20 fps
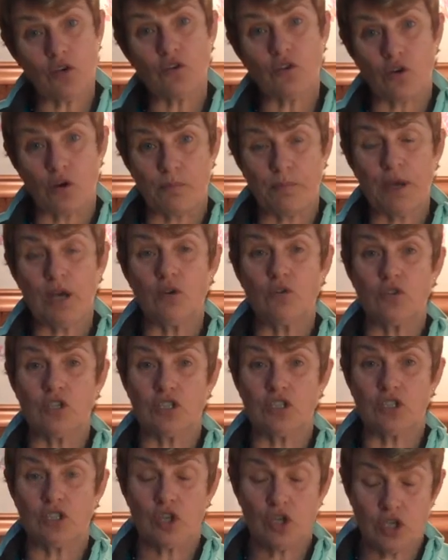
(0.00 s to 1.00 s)
your
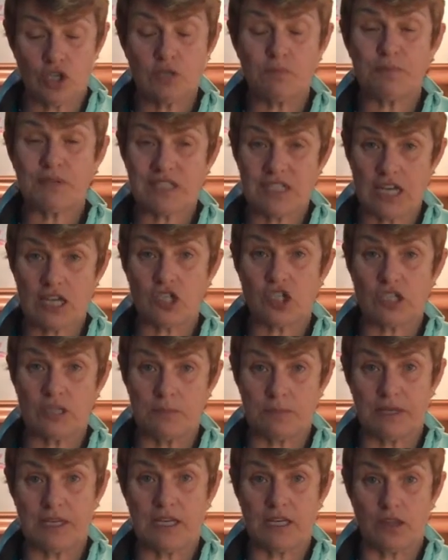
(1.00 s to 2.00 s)
opponent could potentially
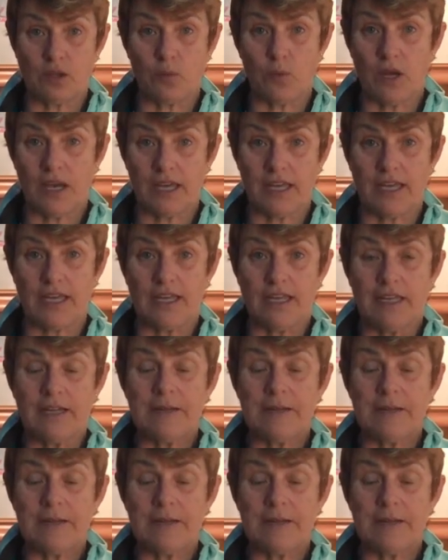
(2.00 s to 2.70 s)
be in the way,